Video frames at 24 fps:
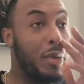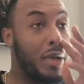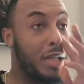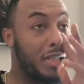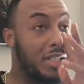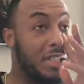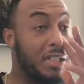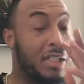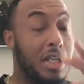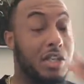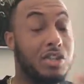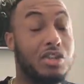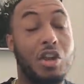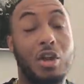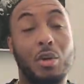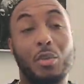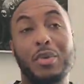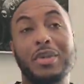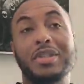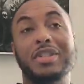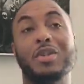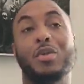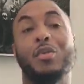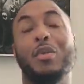wanted to touch on
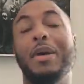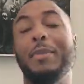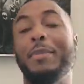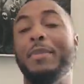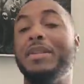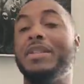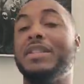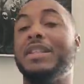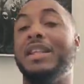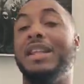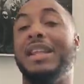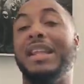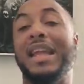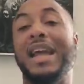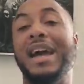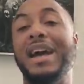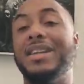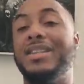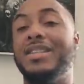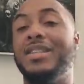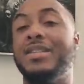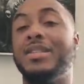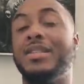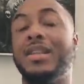was the weapons and the
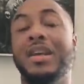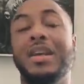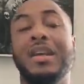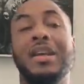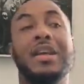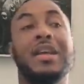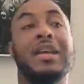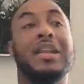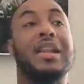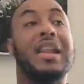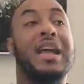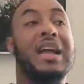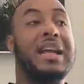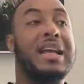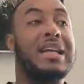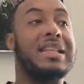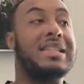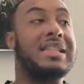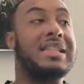gadgets. Like I